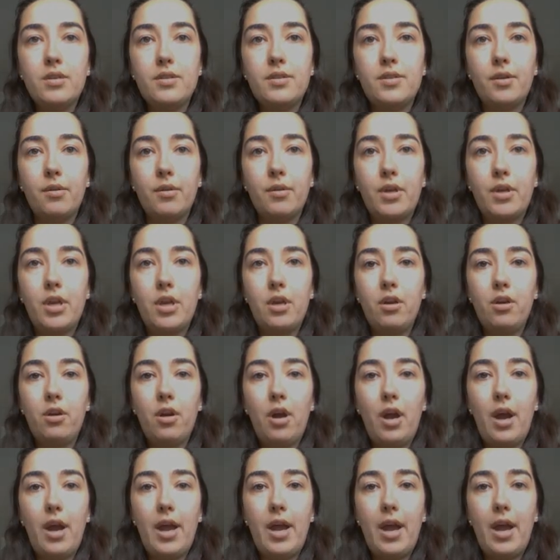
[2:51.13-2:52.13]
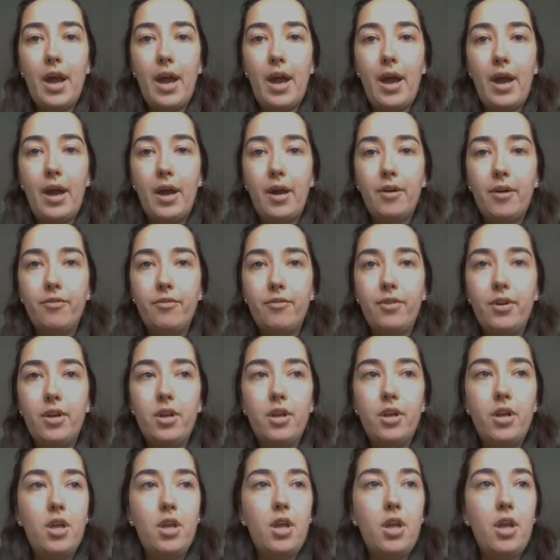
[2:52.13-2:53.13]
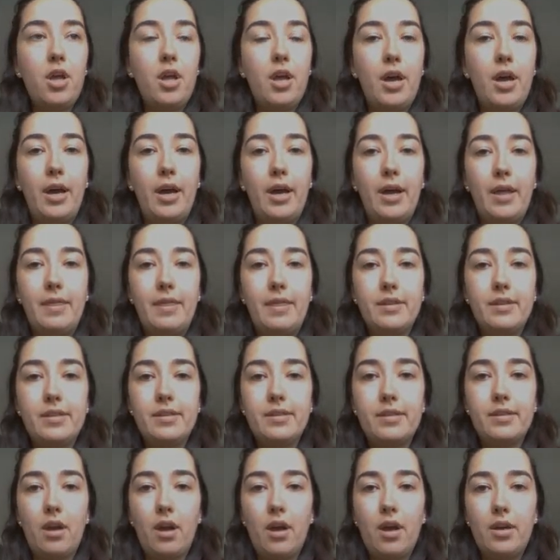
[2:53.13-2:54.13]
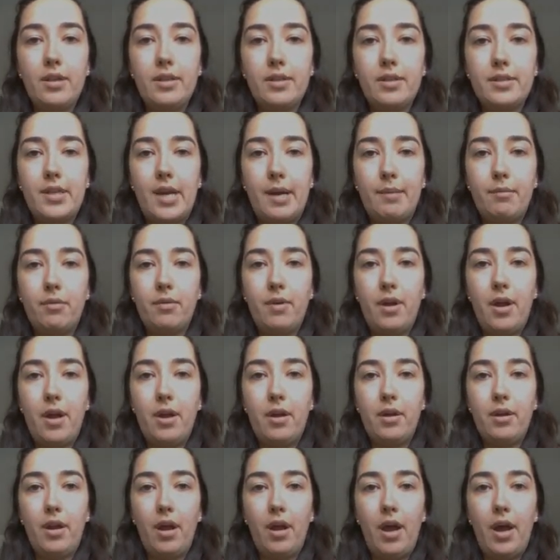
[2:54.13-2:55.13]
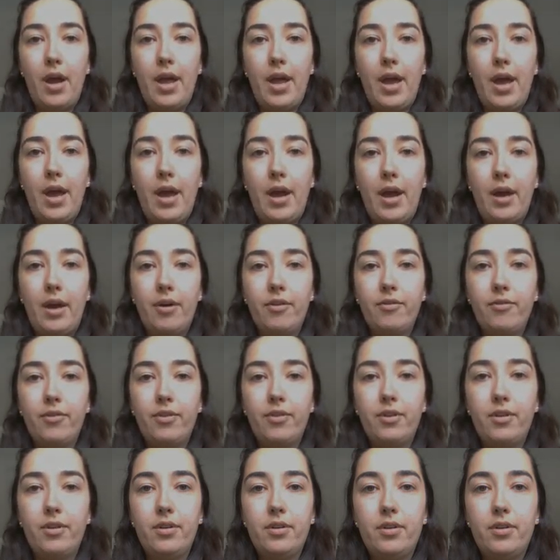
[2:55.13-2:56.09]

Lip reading: So here I have, this time around, I have